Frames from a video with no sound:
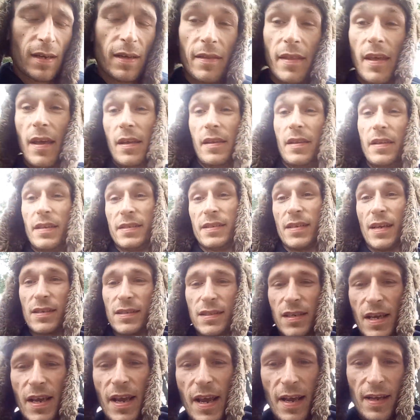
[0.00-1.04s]
that he says
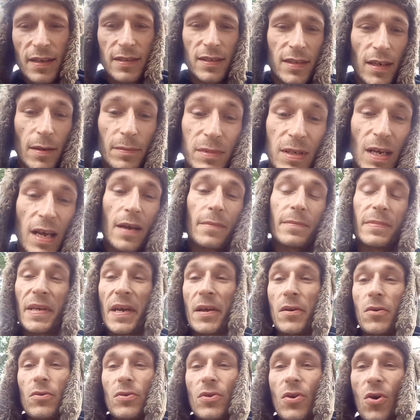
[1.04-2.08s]
he has. Sometimes I
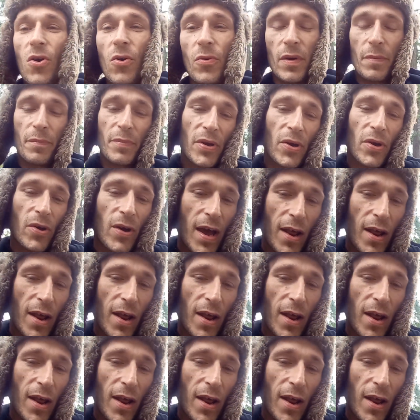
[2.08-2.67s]
don't know with Bill.